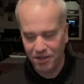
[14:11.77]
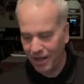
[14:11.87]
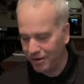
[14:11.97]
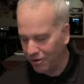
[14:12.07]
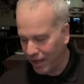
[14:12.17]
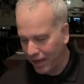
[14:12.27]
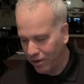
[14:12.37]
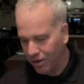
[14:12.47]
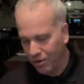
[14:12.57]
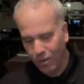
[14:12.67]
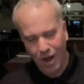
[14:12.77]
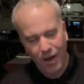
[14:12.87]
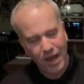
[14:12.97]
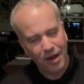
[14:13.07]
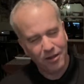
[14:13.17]
And then you're like, wow,
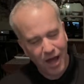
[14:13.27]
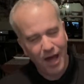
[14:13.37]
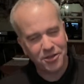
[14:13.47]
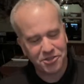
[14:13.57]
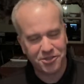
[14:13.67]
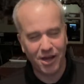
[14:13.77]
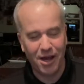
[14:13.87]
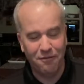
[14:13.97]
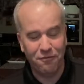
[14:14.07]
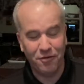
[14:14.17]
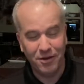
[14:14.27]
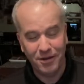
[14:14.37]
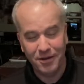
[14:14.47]
I got a lot of stuff.